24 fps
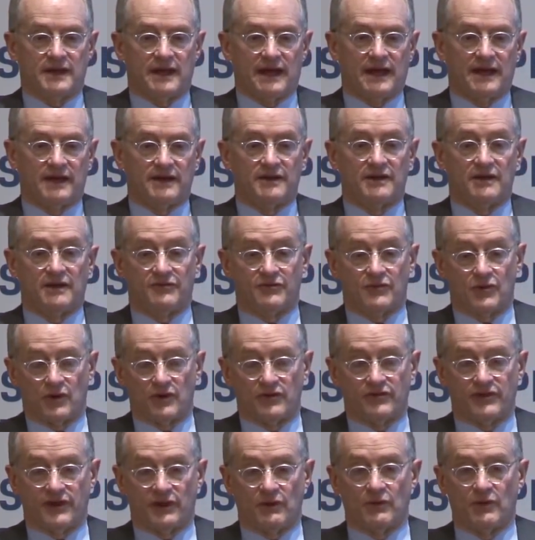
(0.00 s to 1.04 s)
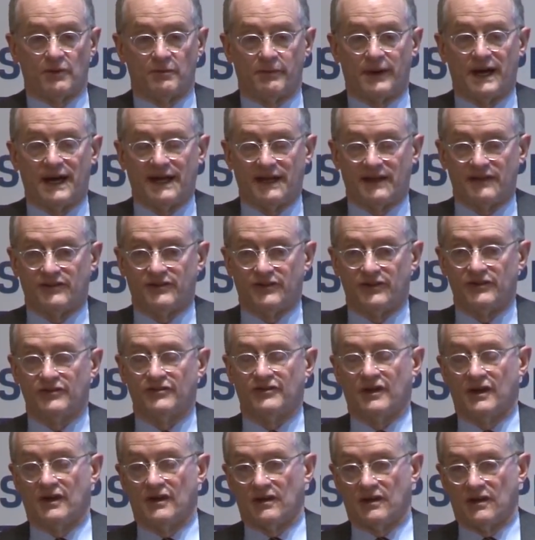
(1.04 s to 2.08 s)
And of course, there were
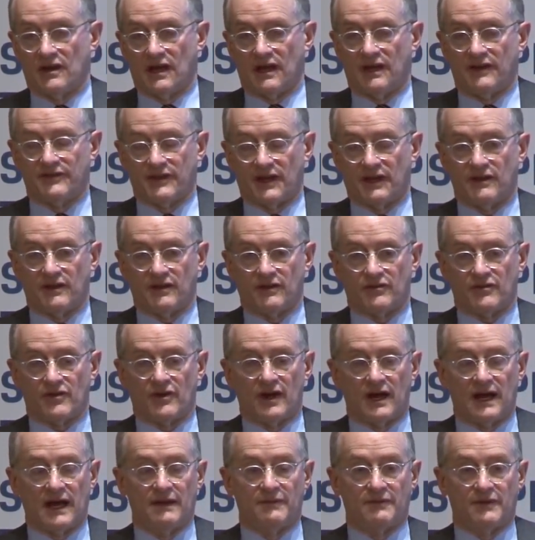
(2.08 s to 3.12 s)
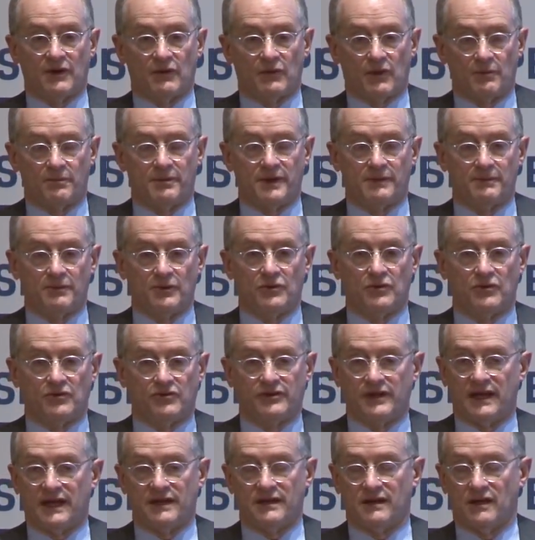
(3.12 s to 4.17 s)
biases, as I described. There were people who
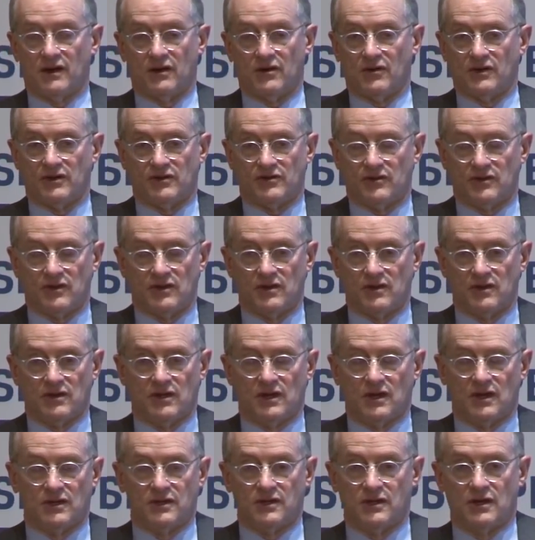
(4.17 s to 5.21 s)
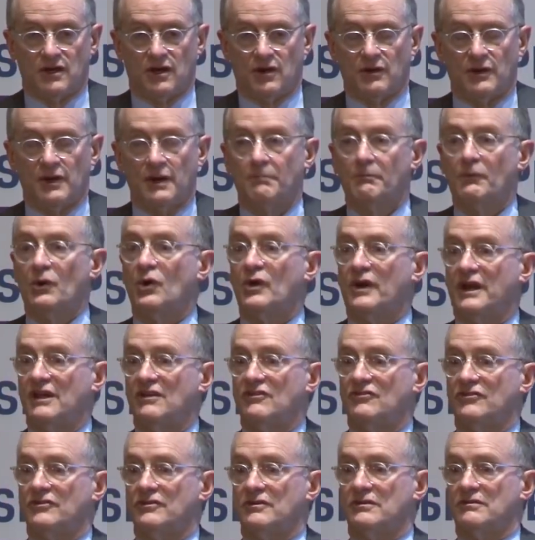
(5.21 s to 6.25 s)
said, no, it's,
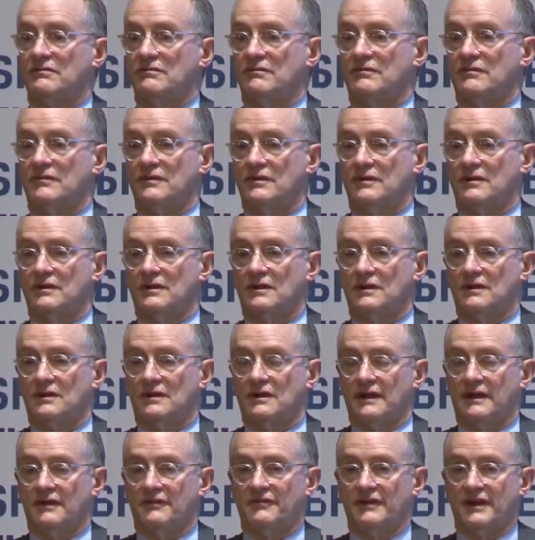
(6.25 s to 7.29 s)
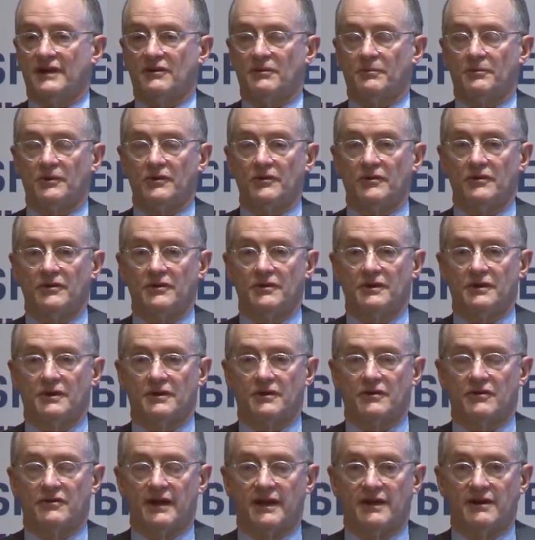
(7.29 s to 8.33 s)
Moody's, venerable
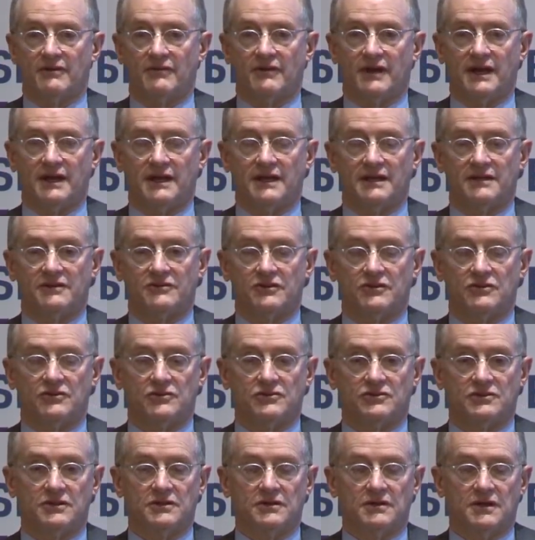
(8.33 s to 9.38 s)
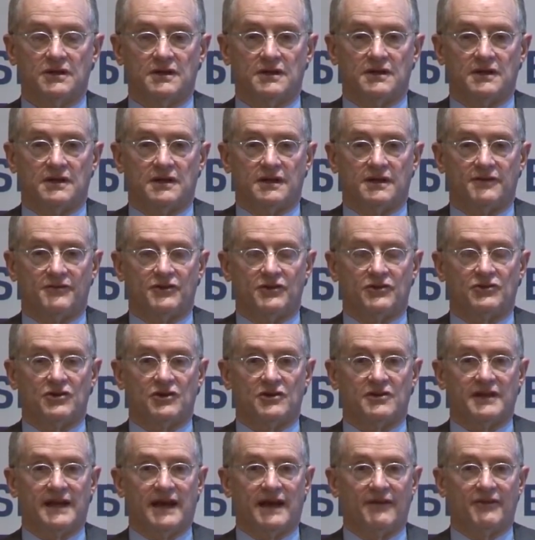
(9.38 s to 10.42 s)
credit rating institution. If you
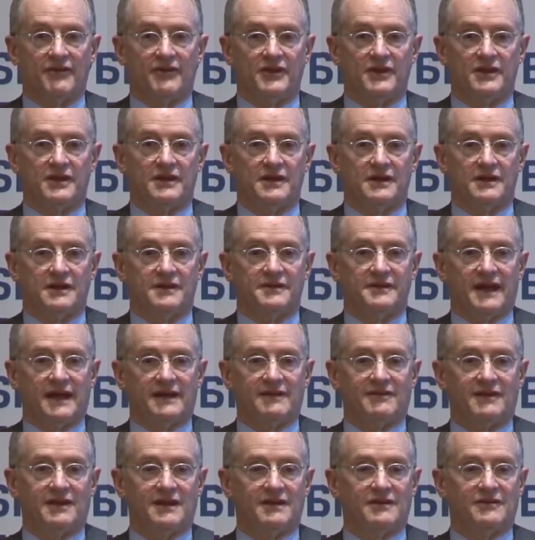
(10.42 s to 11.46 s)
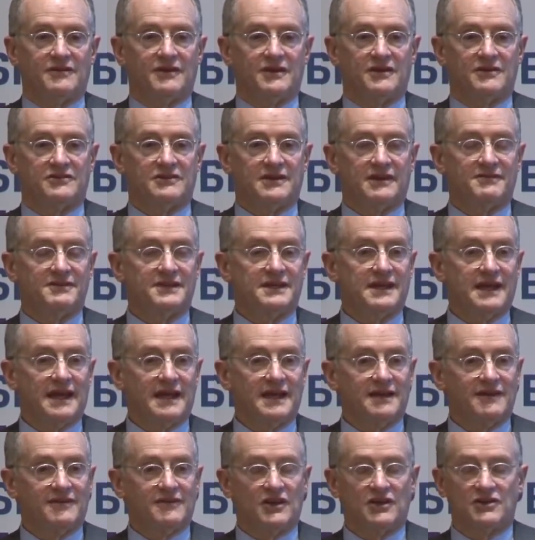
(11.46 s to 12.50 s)
took down the
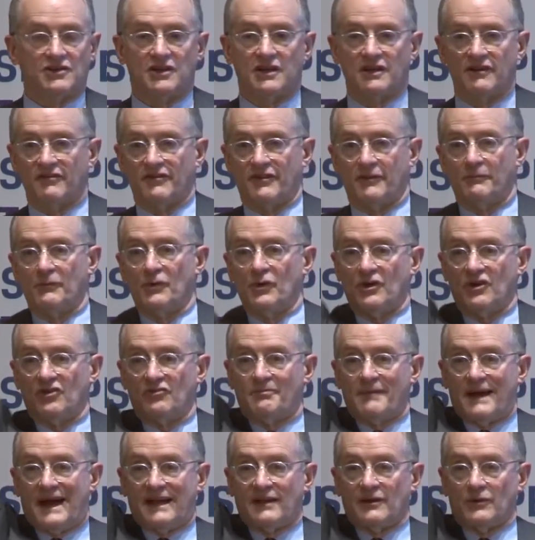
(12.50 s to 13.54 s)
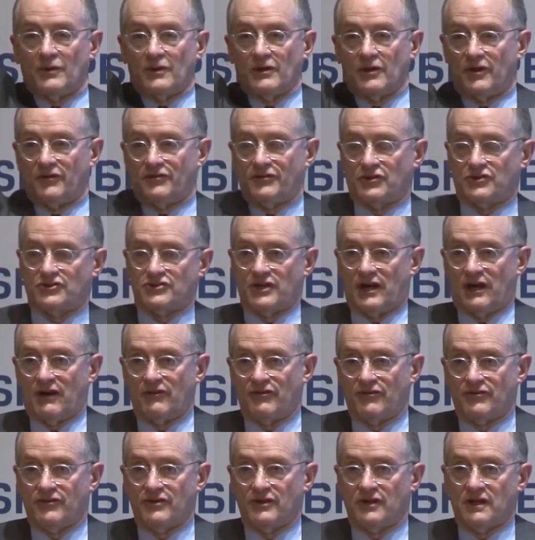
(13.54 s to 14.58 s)
1978 edition of the Moody's manual off your
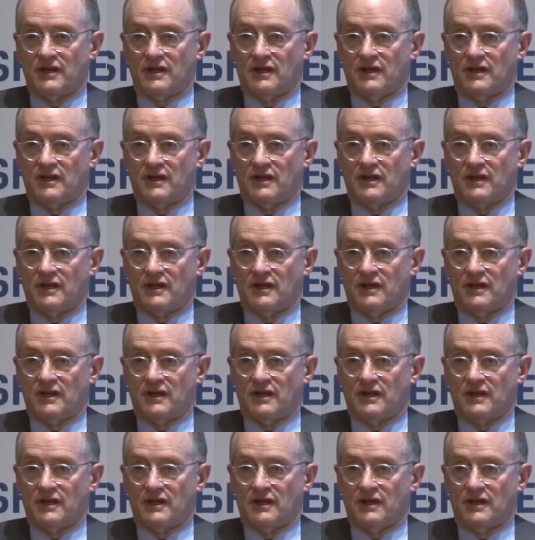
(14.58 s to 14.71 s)
shelf,